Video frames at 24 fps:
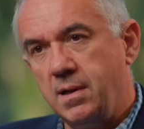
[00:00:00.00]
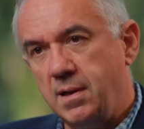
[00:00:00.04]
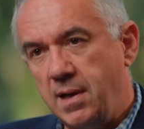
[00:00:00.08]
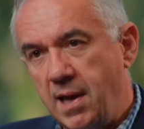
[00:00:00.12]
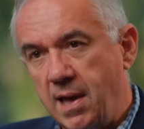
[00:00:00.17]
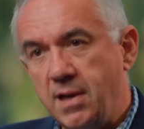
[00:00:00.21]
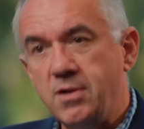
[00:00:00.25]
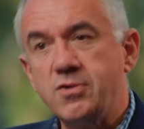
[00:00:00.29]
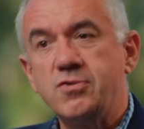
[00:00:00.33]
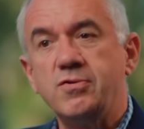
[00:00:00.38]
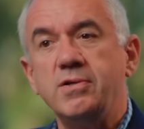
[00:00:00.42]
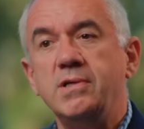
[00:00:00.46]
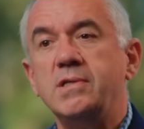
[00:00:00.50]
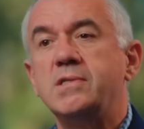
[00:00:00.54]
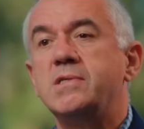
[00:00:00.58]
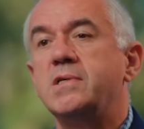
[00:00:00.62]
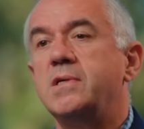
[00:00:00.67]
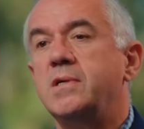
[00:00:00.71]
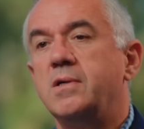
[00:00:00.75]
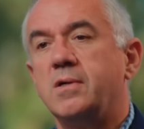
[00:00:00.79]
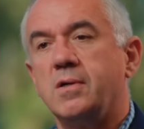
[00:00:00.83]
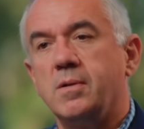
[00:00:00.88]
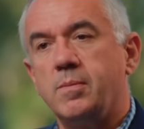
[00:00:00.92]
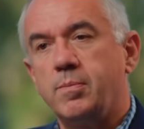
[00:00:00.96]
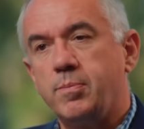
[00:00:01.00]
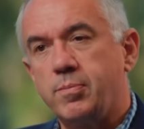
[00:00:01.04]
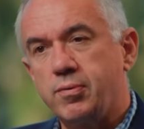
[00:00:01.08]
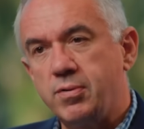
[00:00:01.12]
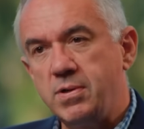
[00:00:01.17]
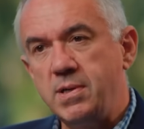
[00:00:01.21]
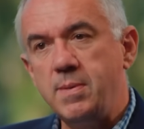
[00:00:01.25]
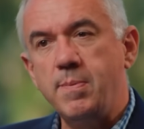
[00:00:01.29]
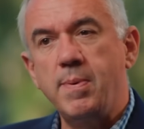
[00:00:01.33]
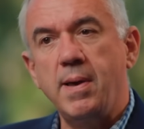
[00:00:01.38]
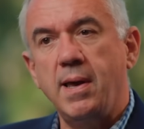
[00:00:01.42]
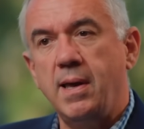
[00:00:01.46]
entry tier
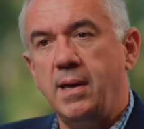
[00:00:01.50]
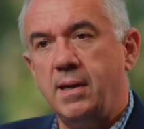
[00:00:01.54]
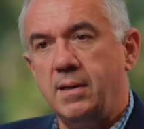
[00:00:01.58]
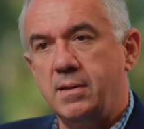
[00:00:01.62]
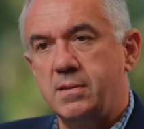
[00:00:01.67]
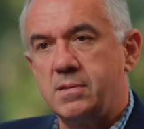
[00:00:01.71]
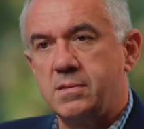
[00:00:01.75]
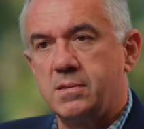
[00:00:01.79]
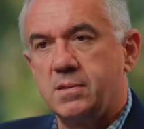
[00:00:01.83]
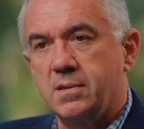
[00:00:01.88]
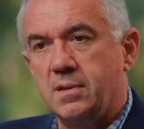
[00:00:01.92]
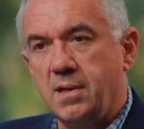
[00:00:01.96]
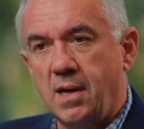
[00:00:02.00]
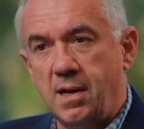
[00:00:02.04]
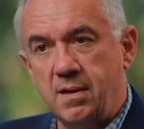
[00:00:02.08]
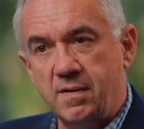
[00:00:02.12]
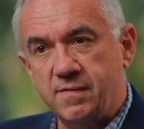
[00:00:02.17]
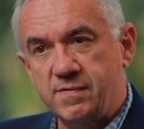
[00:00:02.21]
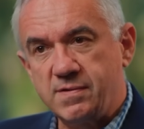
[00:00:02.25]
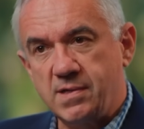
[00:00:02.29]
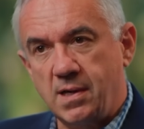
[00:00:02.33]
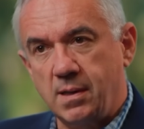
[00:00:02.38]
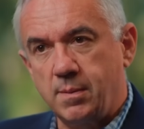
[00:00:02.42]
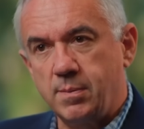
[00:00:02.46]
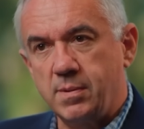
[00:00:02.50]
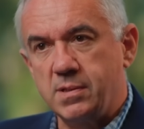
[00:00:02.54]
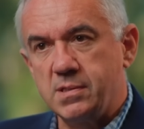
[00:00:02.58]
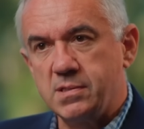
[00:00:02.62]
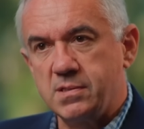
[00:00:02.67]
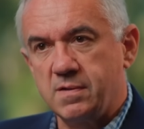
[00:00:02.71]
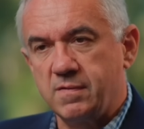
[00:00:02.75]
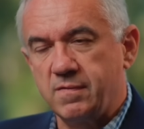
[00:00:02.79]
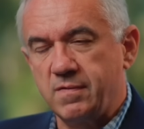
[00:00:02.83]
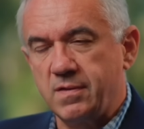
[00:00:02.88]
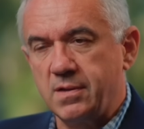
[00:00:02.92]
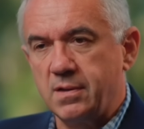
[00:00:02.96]
prepaid kind of segments
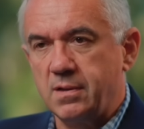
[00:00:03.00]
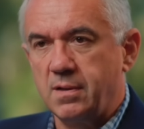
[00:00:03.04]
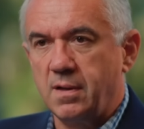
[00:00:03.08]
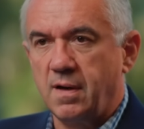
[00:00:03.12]
of the